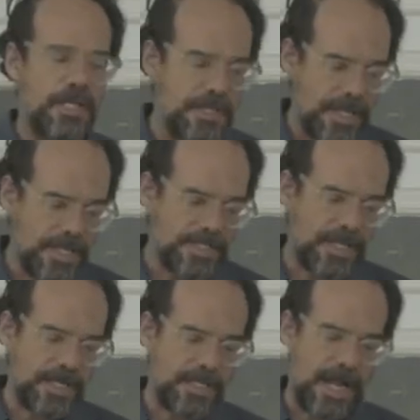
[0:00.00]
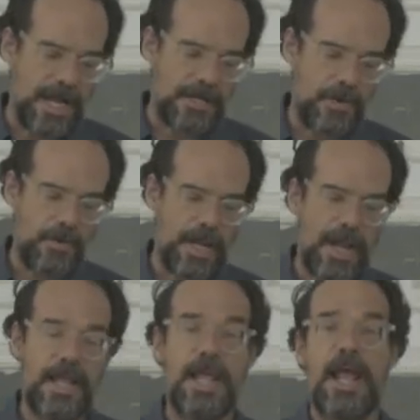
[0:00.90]
things like that,
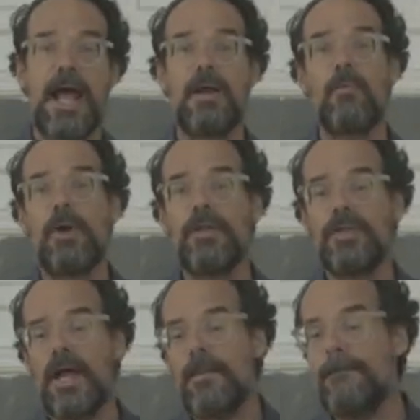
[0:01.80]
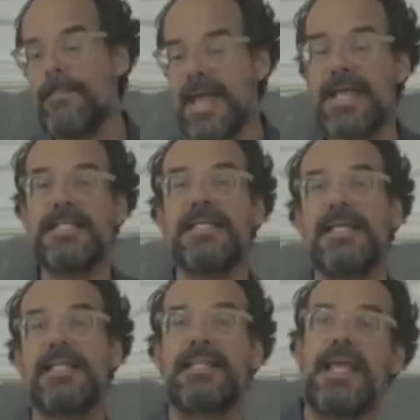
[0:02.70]
okay? And one of the
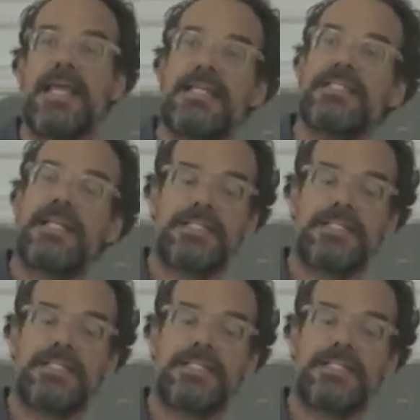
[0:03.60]
amazing things that